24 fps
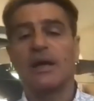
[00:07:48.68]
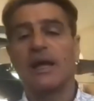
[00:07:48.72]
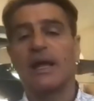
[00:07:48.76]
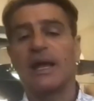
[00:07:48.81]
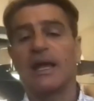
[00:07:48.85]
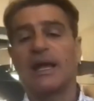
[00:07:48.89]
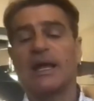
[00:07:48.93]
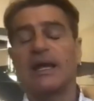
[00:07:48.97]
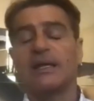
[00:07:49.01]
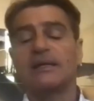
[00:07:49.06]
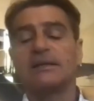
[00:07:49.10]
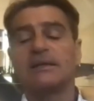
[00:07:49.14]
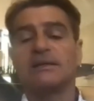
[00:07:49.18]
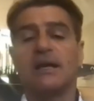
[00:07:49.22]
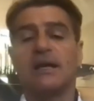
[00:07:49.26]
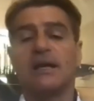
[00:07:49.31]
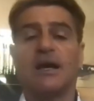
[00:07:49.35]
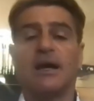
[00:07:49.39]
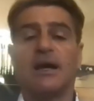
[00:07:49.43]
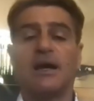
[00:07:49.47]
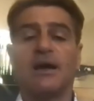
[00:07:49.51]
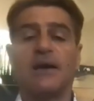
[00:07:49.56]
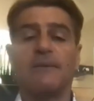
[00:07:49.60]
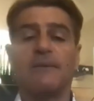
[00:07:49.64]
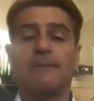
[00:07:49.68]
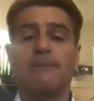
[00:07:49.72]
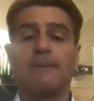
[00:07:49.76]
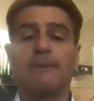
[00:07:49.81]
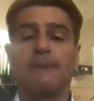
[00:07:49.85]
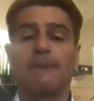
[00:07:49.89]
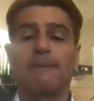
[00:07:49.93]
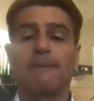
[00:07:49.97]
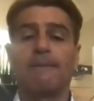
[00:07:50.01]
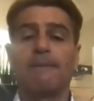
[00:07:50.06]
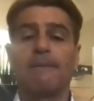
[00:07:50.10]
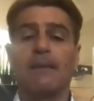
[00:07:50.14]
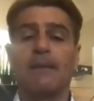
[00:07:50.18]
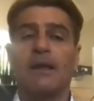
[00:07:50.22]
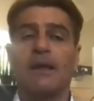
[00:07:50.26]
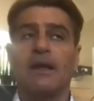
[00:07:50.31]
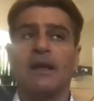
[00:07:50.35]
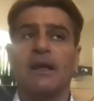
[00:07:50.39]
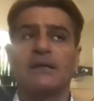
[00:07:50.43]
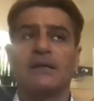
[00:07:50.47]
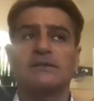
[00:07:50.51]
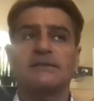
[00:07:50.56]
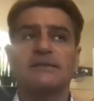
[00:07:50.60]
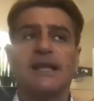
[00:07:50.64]
And uh,
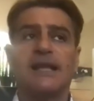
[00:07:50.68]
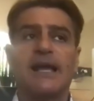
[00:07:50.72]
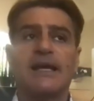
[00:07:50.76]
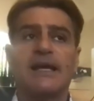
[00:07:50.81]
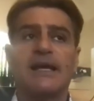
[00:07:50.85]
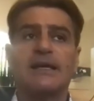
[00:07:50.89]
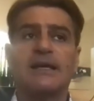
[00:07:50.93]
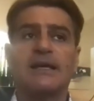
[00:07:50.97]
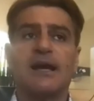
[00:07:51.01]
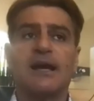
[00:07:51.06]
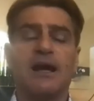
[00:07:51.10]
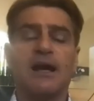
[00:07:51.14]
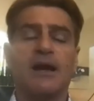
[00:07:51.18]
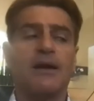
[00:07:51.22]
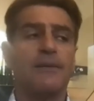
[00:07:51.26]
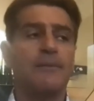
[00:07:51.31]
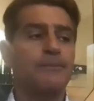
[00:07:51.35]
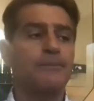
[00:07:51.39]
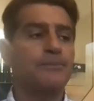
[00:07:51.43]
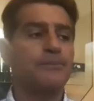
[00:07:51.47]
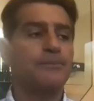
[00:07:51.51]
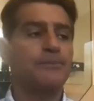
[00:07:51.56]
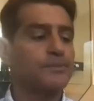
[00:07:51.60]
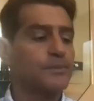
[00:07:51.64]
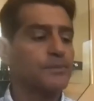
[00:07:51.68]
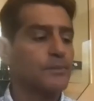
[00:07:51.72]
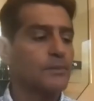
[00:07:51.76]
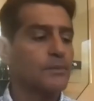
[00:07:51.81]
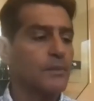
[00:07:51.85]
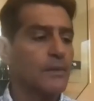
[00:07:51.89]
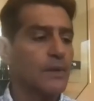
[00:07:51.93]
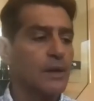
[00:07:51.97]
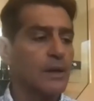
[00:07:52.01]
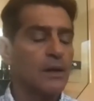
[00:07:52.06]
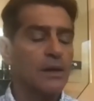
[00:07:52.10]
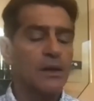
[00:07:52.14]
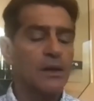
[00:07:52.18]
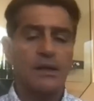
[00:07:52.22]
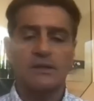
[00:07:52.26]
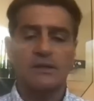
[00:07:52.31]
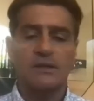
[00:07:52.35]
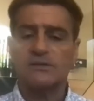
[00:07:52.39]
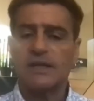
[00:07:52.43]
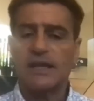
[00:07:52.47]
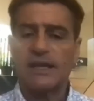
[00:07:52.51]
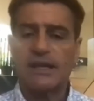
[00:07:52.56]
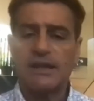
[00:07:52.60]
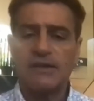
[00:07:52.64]
it's like, um,
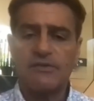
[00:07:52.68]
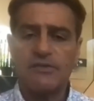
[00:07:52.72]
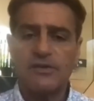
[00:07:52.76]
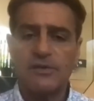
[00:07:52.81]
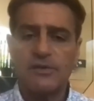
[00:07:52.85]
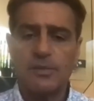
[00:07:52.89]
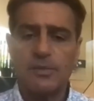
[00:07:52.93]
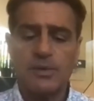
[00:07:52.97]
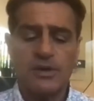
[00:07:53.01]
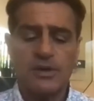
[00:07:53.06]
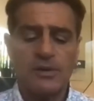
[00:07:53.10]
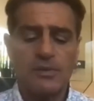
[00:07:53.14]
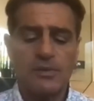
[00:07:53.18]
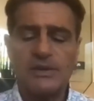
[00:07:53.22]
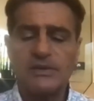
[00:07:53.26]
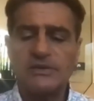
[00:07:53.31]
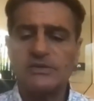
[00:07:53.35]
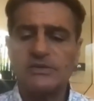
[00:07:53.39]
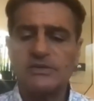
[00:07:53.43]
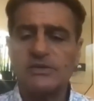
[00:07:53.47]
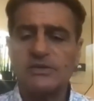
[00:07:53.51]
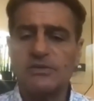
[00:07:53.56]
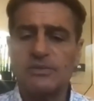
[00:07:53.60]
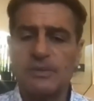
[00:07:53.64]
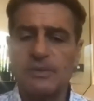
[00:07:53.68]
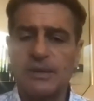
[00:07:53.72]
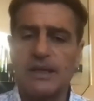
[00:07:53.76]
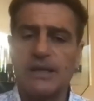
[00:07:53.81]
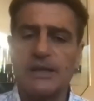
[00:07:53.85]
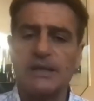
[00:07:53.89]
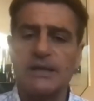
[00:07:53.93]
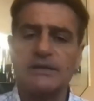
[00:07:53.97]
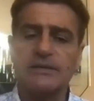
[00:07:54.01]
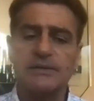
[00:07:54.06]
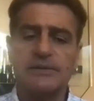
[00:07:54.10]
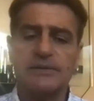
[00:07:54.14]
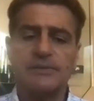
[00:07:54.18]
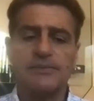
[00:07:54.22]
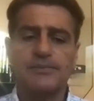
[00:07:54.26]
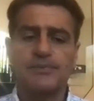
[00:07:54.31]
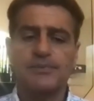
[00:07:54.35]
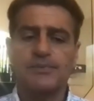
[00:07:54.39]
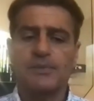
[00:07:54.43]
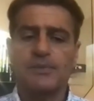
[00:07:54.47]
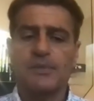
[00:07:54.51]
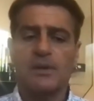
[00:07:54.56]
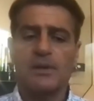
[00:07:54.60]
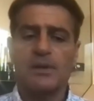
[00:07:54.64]
it's like if you put a piece of meat
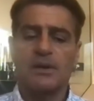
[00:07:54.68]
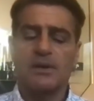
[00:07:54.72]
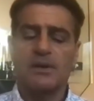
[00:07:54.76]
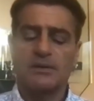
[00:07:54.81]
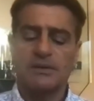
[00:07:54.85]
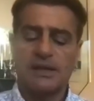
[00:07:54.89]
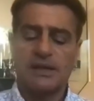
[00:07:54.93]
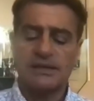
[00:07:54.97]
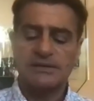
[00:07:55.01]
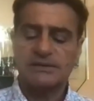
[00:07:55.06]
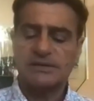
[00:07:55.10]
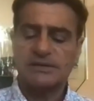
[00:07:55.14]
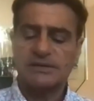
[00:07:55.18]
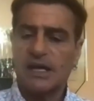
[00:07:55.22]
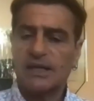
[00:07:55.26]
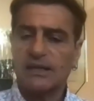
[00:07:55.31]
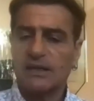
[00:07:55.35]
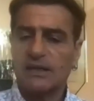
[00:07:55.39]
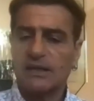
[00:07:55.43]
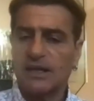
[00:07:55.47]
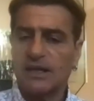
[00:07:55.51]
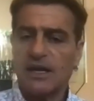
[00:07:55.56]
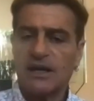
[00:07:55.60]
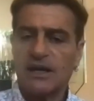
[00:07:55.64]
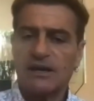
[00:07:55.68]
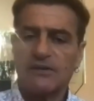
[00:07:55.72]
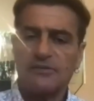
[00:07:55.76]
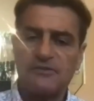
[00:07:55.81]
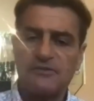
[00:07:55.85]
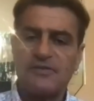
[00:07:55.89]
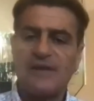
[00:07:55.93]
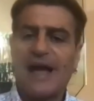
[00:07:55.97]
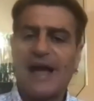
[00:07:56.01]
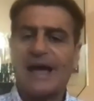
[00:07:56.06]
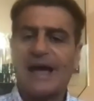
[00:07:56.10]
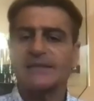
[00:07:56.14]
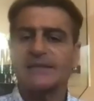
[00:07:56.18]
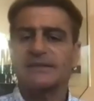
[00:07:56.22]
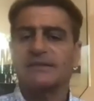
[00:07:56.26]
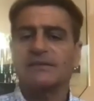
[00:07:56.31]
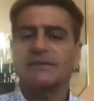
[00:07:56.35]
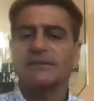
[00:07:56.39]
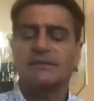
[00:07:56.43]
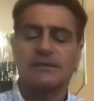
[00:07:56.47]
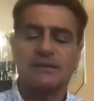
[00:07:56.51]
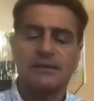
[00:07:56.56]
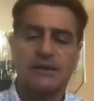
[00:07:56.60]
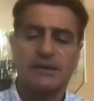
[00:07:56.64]
that's got a lot of fat
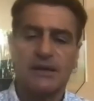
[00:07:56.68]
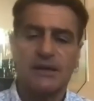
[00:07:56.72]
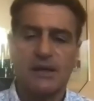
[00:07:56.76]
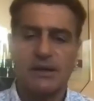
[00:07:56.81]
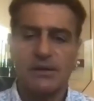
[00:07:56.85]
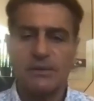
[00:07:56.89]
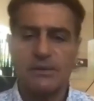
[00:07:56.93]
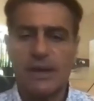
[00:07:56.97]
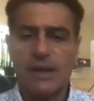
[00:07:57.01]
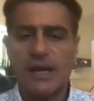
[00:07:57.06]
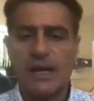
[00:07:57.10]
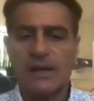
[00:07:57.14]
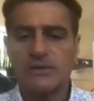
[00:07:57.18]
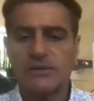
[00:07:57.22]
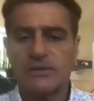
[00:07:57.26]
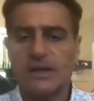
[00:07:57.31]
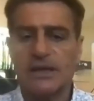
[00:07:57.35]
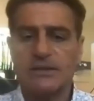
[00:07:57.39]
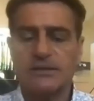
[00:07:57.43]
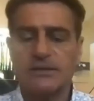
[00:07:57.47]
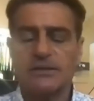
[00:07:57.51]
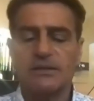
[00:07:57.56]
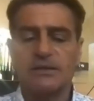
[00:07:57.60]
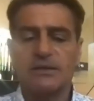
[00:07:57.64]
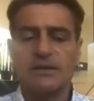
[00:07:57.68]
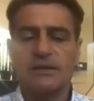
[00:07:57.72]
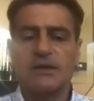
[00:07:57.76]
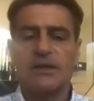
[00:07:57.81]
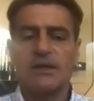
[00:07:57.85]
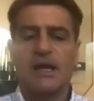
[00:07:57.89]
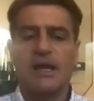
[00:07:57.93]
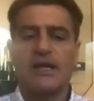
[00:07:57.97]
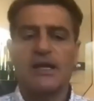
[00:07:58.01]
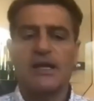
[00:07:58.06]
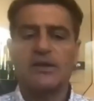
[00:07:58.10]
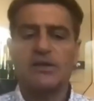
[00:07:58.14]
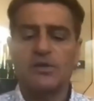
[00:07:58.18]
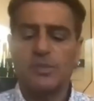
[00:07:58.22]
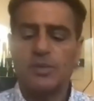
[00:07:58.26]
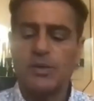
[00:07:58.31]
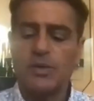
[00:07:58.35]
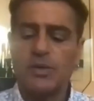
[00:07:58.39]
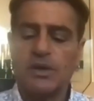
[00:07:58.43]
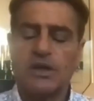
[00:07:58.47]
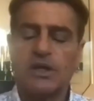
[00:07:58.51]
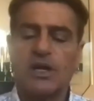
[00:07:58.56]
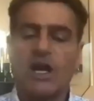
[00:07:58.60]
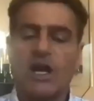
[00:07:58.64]
around it and you
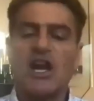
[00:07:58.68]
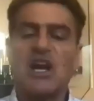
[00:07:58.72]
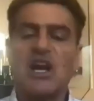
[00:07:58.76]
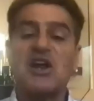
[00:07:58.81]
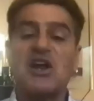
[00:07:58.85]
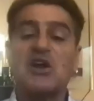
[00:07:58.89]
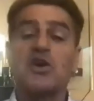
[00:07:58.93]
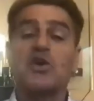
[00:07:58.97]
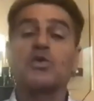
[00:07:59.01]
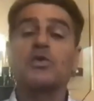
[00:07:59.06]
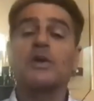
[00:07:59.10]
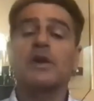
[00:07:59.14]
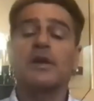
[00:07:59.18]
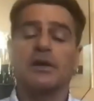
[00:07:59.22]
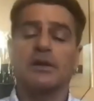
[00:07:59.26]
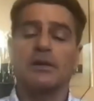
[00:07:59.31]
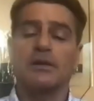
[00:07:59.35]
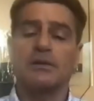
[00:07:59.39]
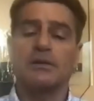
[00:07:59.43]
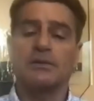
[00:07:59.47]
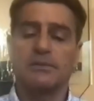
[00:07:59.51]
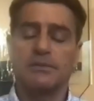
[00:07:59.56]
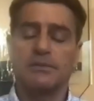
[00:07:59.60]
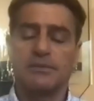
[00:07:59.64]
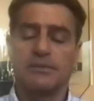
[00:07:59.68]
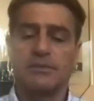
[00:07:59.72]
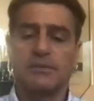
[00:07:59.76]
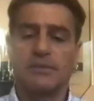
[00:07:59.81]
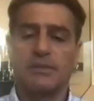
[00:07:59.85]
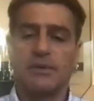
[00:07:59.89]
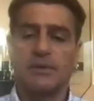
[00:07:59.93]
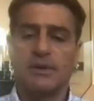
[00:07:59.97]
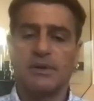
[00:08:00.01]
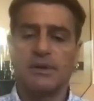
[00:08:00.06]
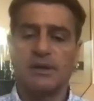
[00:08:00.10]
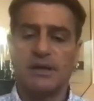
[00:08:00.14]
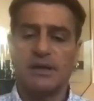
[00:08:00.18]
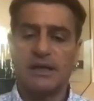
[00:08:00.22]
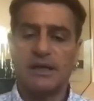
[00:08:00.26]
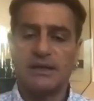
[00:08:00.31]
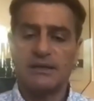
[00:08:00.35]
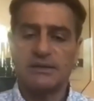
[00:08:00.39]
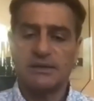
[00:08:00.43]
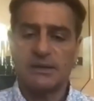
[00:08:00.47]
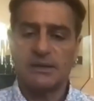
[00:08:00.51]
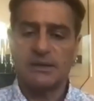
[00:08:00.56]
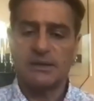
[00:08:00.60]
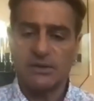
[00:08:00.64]
put it on a grill,
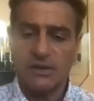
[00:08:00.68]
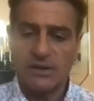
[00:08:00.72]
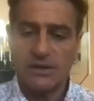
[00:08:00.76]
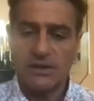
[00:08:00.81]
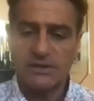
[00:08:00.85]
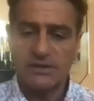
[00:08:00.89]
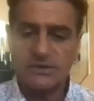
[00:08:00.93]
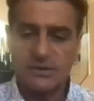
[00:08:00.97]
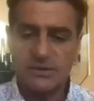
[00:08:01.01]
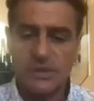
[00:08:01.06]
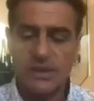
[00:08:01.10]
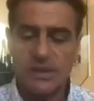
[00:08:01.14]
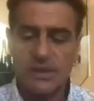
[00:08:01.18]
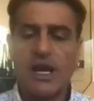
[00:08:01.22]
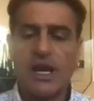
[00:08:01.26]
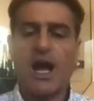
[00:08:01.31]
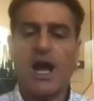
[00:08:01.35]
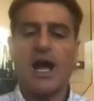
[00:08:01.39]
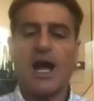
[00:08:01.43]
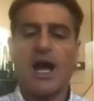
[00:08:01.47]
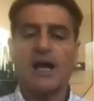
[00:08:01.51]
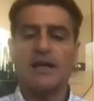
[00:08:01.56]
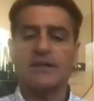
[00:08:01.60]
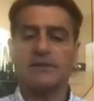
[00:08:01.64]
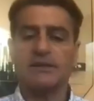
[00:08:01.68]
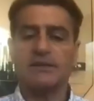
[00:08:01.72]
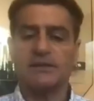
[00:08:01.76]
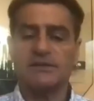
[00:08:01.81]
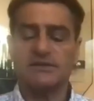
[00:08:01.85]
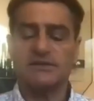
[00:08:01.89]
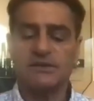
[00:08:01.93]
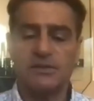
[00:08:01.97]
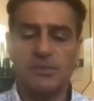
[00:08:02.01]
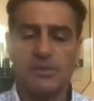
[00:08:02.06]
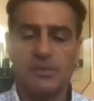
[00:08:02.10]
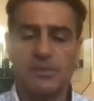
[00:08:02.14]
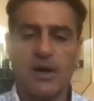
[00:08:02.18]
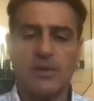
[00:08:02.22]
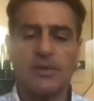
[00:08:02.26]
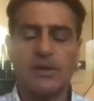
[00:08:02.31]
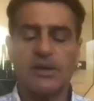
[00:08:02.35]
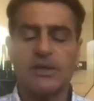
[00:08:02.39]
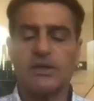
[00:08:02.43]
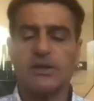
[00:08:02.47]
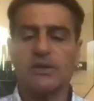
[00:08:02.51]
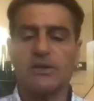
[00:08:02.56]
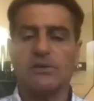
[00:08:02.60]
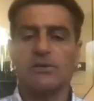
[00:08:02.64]
and the grill is hot, it's a
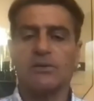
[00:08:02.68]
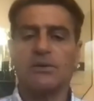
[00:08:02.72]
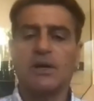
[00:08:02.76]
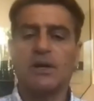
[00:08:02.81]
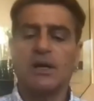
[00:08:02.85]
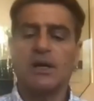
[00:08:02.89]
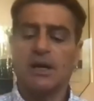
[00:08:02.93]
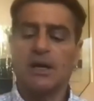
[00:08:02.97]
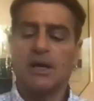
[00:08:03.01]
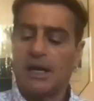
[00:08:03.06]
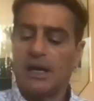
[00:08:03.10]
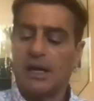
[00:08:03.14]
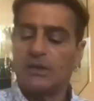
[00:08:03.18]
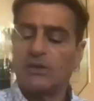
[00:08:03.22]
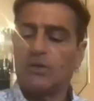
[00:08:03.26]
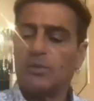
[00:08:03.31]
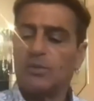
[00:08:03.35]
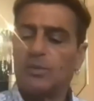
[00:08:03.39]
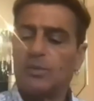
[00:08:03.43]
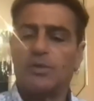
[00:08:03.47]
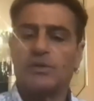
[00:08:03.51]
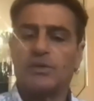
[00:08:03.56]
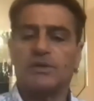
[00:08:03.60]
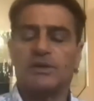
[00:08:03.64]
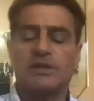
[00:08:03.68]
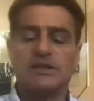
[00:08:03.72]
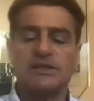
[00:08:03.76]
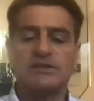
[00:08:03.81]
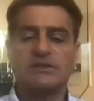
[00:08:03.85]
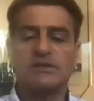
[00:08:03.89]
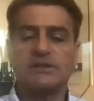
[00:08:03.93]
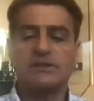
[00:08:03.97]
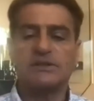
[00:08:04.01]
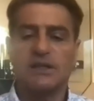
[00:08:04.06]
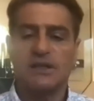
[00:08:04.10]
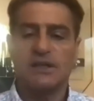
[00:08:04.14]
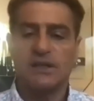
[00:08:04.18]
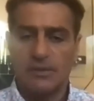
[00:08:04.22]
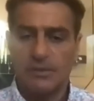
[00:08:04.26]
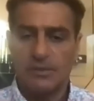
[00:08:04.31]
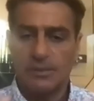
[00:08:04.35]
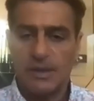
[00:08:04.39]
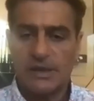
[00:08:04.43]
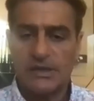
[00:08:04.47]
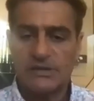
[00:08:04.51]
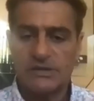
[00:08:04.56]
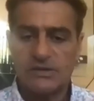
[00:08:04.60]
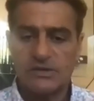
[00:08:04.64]
barbecue, and you put this
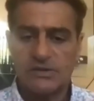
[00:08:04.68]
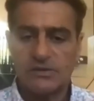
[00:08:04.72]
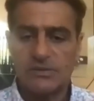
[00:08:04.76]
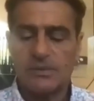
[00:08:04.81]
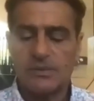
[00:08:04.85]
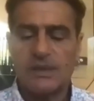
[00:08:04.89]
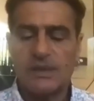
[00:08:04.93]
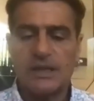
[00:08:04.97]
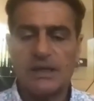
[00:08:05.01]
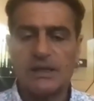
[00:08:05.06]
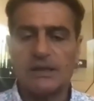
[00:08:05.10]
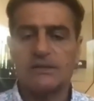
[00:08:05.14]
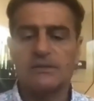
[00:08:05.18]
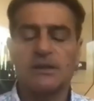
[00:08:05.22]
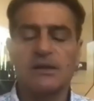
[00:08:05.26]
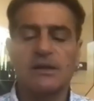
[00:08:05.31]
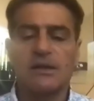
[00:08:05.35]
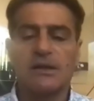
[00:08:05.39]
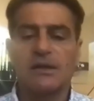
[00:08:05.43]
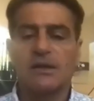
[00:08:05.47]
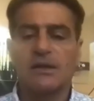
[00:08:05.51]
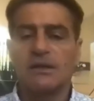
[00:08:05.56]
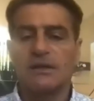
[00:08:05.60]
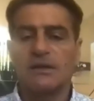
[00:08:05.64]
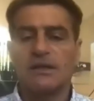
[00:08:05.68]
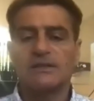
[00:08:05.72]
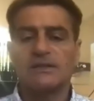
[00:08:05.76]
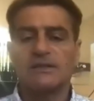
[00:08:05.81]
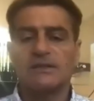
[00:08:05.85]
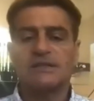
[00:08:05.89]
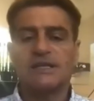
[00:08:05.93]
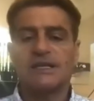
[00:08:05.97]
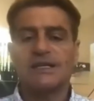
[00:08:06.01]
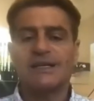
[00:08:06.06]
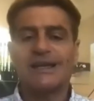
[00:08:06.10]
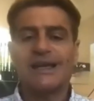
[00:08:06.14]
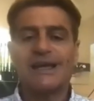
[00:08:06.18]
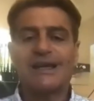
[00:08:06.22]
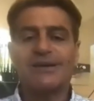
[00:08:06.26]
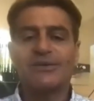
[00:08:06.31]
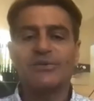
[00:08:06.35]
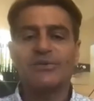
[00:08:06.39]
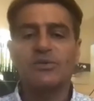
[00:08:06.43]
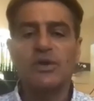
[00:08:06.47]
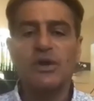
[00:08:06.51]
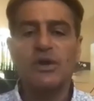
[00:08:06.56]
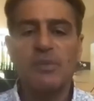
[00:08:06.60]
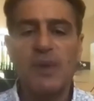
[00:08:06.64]
piece of meat, let's say like a
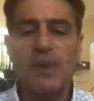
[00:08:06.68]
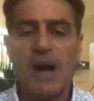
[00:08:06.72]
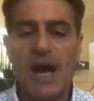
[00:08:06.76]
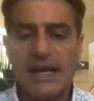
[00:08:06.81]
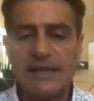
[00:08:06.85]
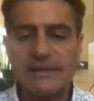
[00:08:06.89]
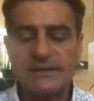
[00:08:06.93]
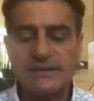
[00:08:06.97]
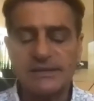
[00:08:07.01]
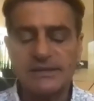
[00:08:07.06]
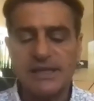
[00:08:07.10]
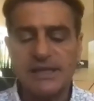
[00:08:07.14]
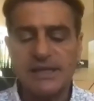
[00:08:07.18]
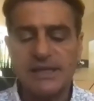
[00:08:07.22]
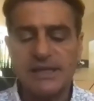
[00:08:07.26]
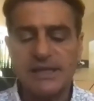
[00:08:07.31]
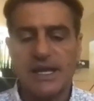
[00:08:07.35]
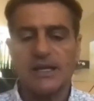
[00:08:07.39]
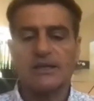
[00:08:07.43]
ribeye steak.